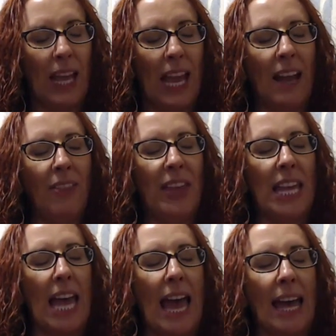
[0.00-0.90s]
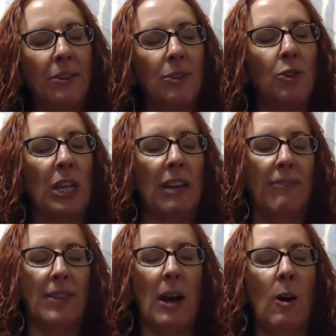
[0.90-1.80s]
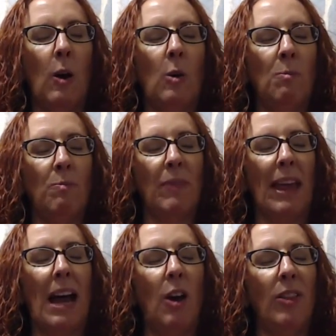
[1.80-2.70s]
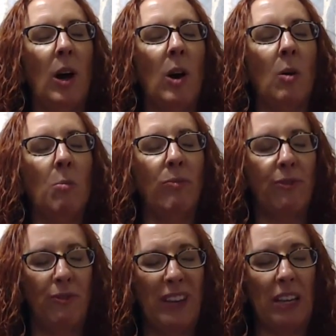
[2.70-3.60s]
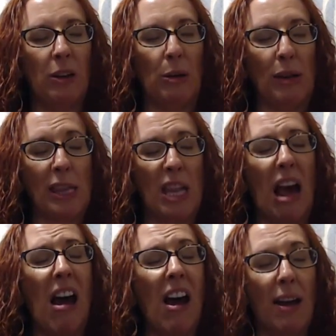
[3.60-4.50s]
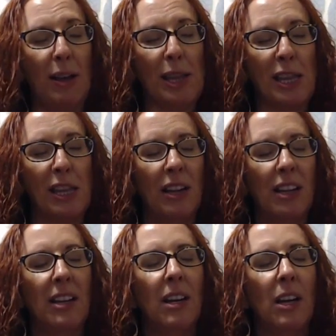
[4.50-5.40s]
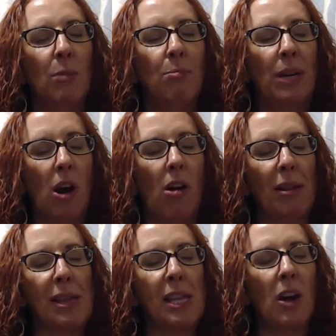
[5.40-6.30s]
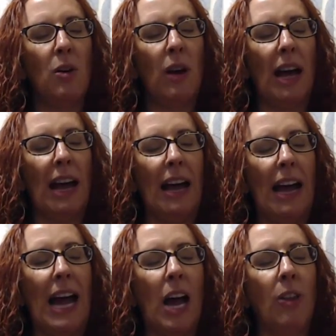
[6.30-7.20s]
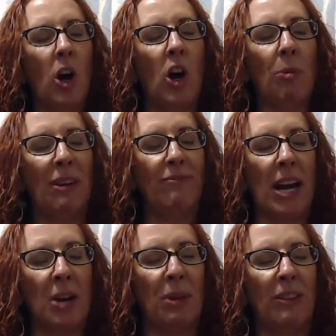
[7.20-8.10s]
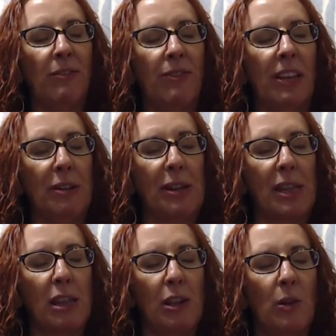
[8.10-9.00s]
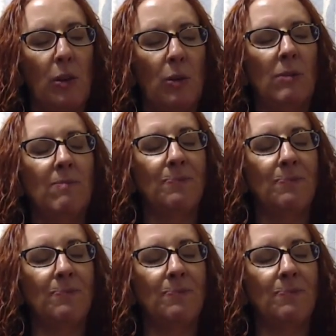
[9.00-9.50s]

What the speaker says: and the energy of the home, how the home feels to us, but also how the home environment feels to